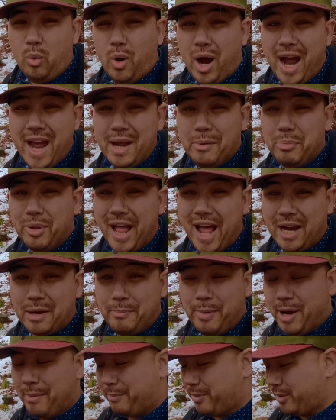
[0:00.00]
why a black
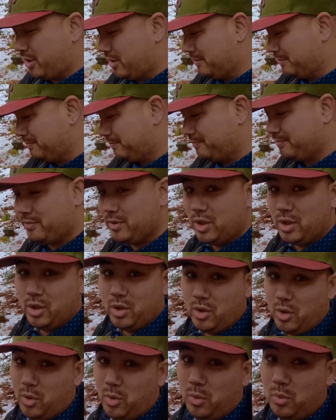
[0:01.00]
bumper?
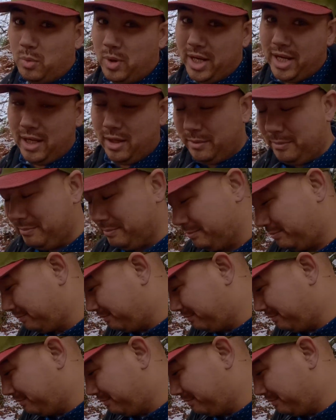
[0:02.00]
Well,